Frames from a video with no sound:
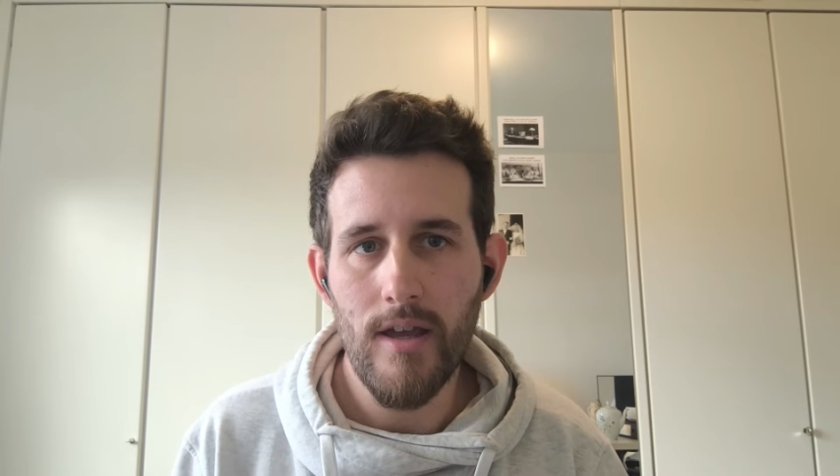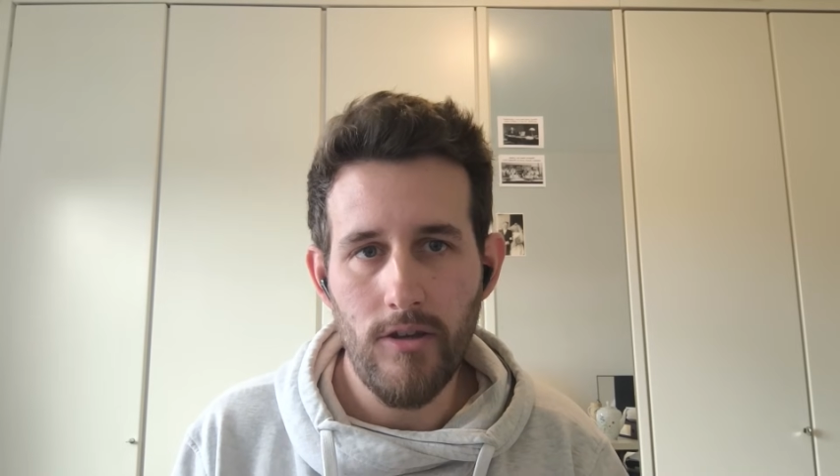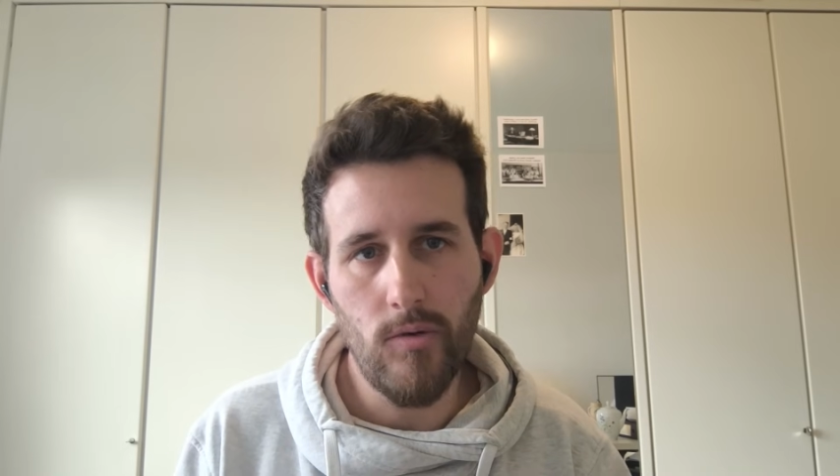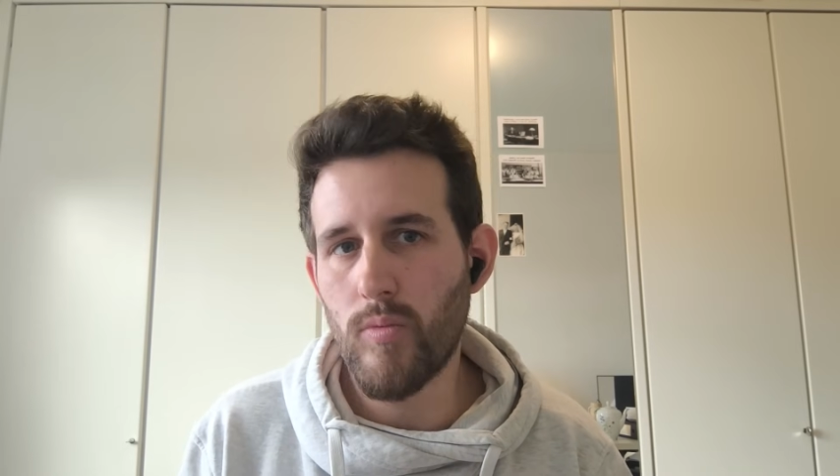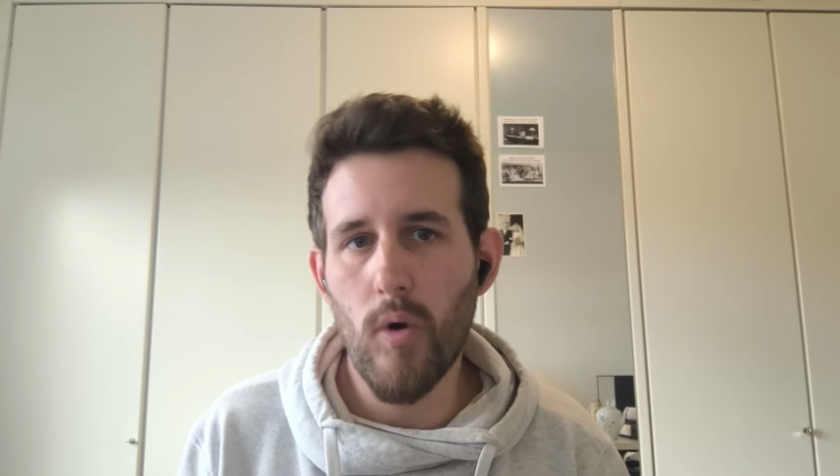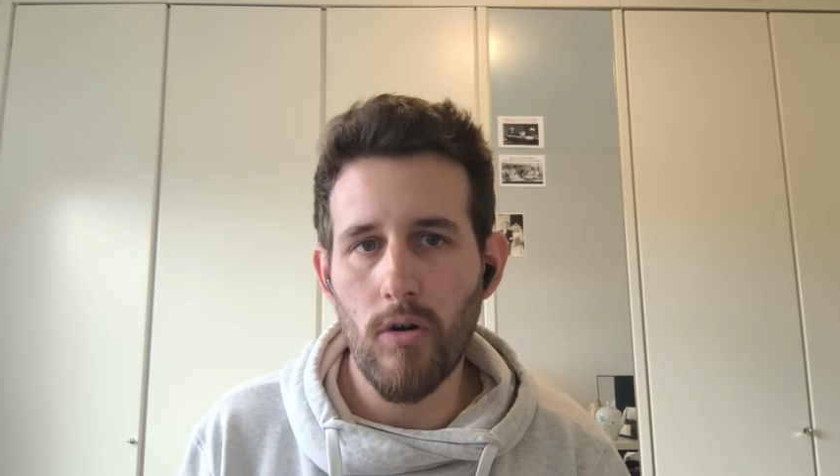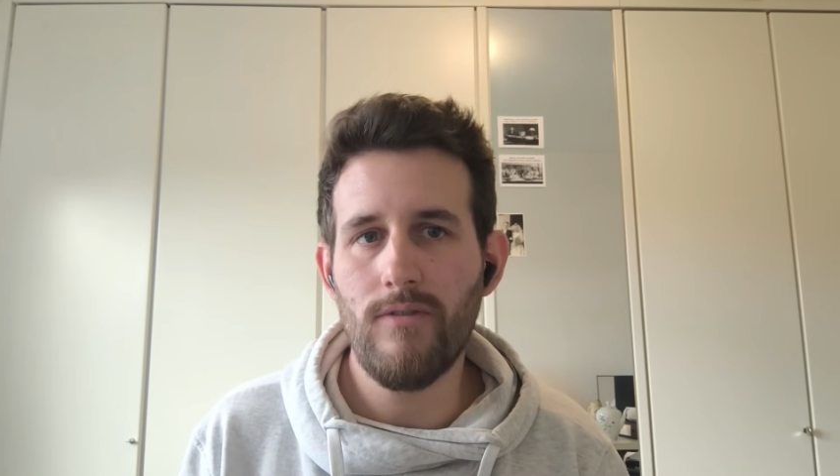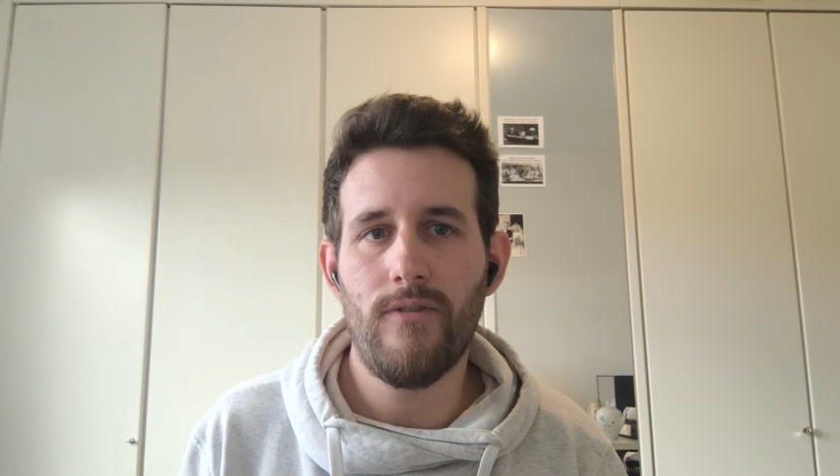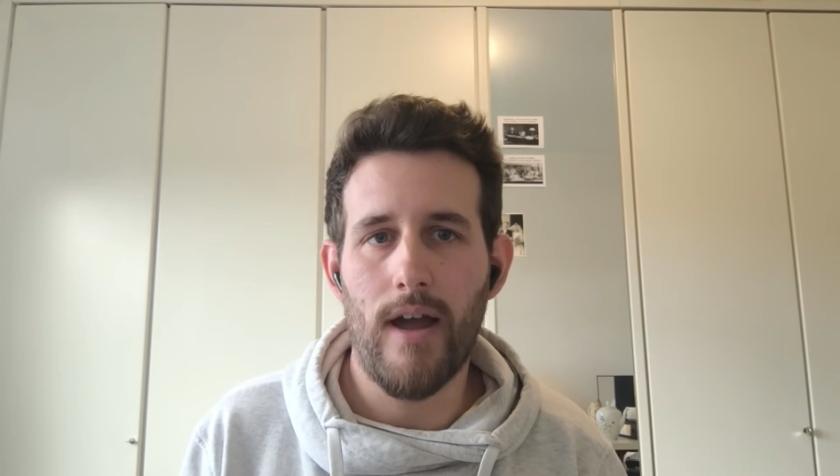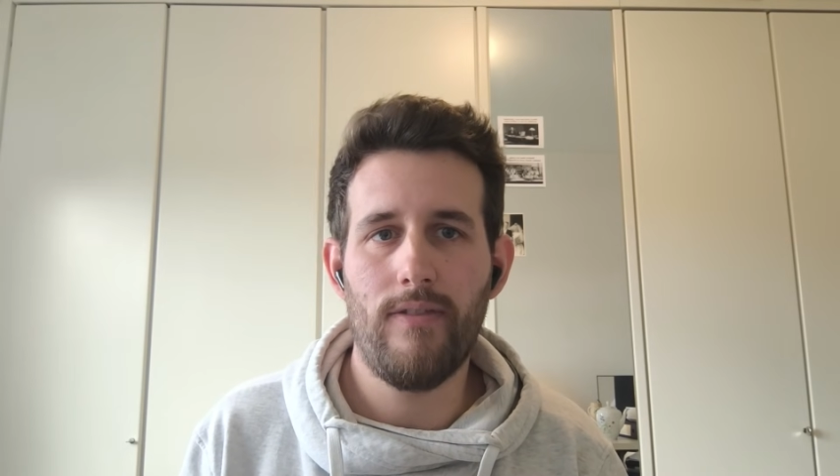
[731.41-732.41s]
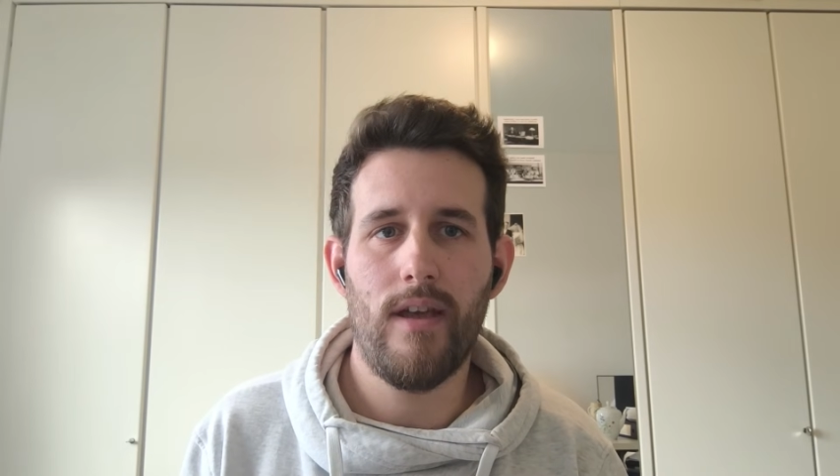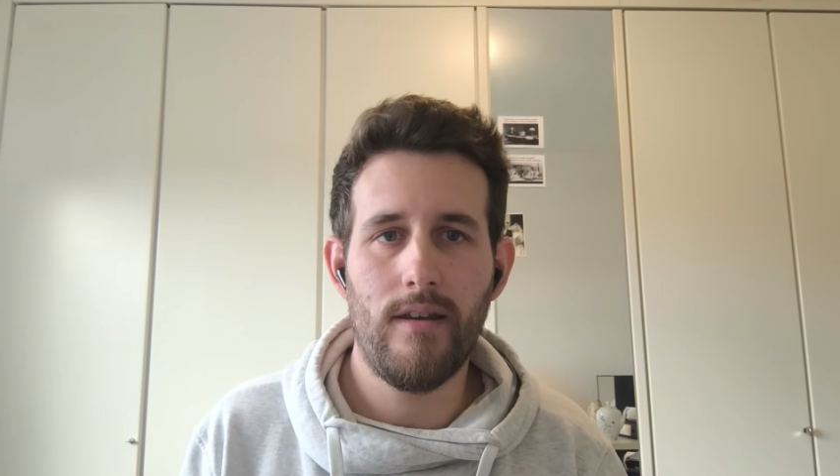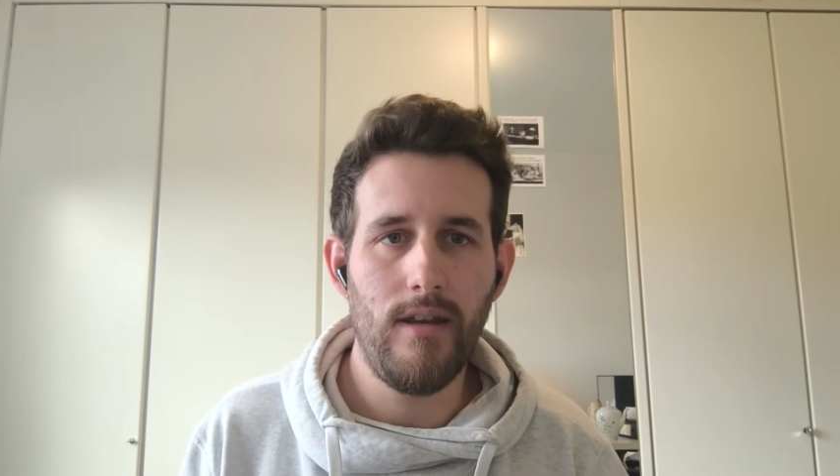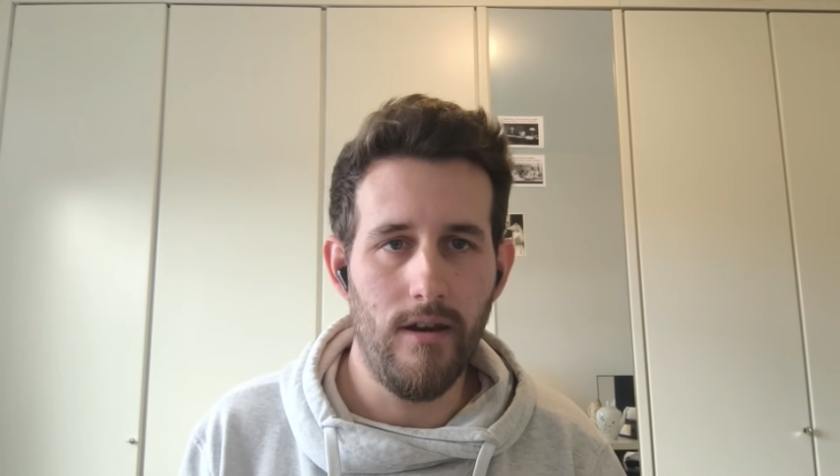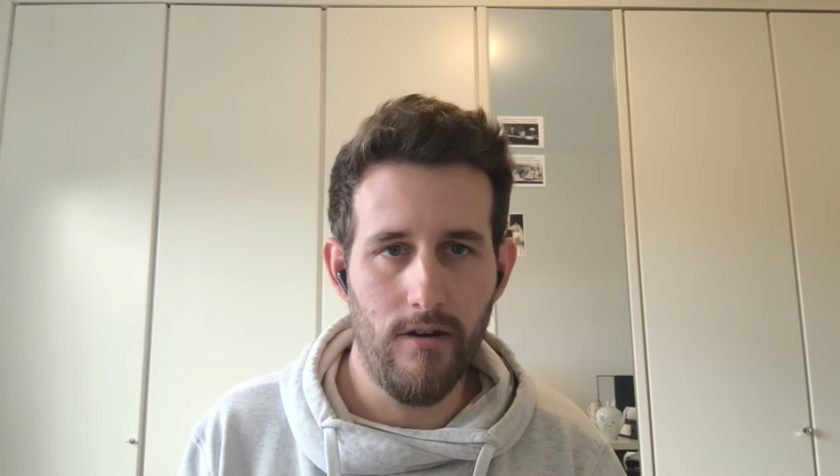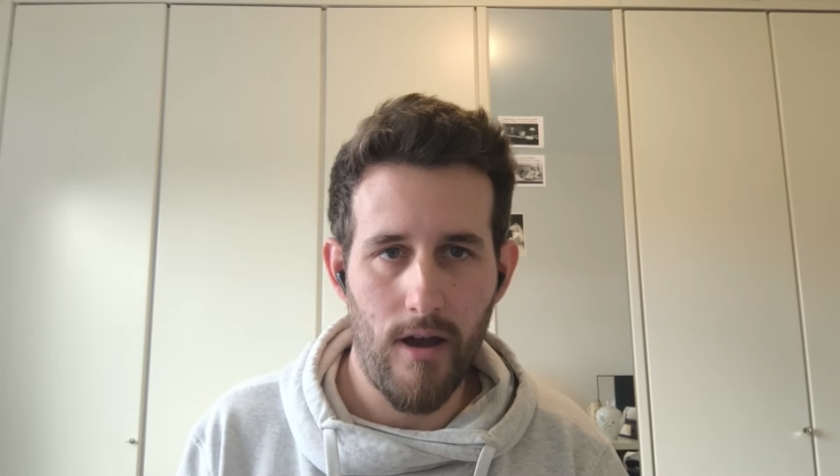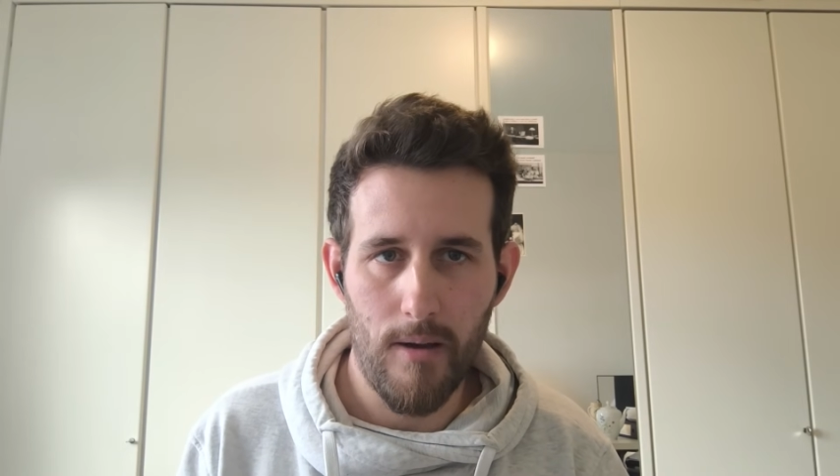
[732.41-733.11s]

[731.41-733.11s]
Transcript: You won't find that here.